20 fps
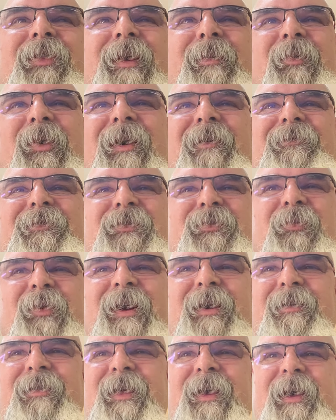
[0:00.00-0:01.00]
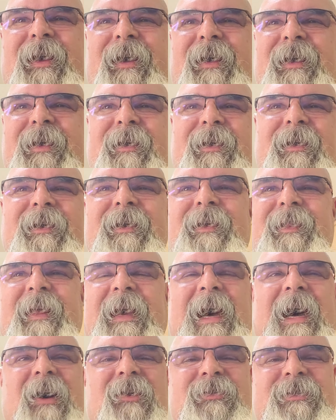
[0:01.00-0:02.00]
them off to where the
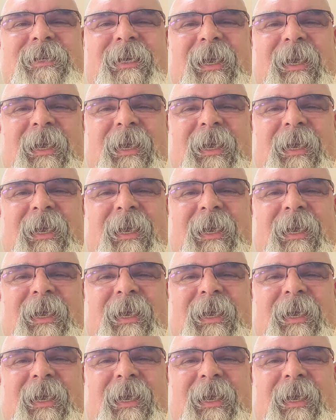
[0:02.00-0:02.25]
housing